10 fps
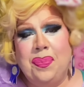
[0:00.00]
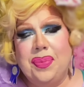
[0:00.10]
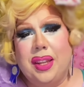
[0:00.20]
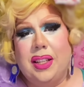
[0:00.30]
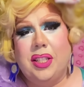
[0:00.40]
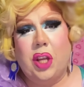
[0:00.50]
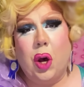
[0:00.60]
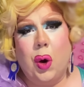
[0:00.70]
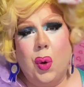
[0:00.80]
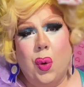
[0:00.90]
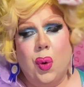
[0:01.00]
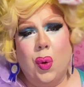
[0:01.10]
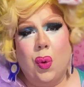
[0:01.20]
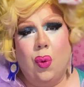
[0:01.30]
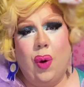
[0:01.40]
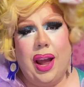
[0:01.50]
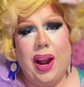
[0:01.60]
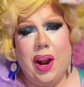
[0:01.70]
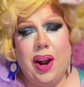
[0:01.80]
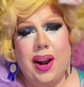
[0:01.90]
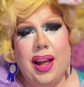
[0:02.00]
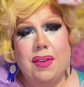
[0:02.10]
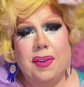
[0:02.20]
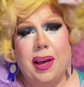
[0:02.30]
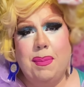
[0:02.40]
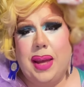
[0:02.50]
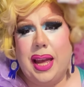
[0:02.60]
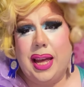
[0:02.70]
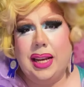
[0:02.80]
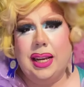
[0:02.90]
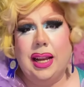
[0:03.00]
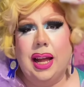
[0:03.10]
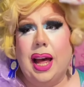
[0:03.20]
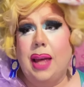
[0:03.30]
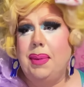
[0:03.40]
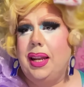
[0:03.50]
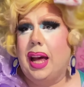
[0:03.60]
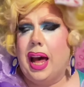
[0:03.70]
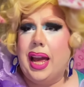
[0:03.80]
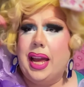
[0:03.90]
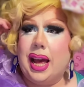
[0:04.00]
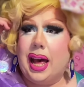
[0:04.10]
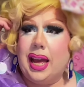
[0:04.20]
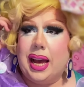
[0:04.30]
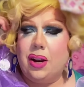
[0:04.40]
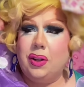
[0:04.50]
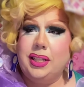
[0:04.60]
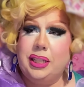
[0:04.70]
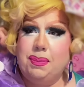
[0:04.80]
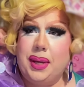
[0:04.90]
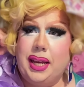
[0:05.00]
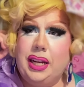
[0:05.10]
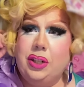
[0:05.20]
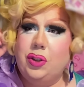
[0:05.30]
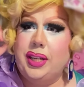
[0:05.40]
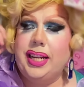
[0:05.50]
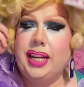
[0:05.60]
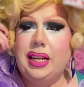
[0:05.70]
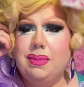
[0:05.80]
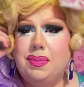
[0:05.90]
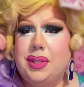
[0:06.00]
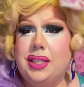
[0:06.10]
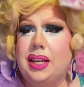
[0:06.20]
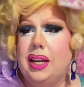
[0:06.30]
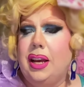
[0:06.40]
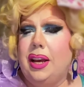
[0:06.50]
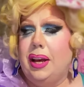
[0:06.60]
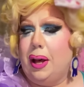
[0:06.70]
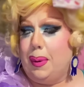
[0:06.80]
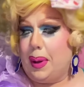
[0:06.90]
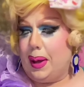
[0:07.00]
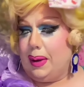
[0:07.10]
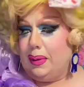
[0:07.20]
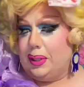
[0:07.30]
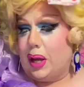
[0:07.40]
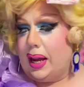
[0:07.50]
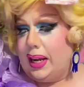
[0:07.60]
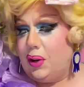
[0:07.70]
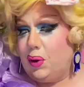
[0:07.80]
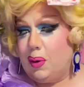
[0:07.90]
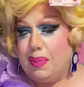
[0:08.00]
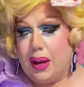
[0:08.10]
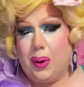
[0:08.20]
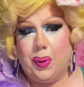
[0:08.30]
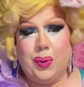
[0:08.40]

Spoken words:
So where have I been? I mean, I had all these big dreams. I was talking to you about,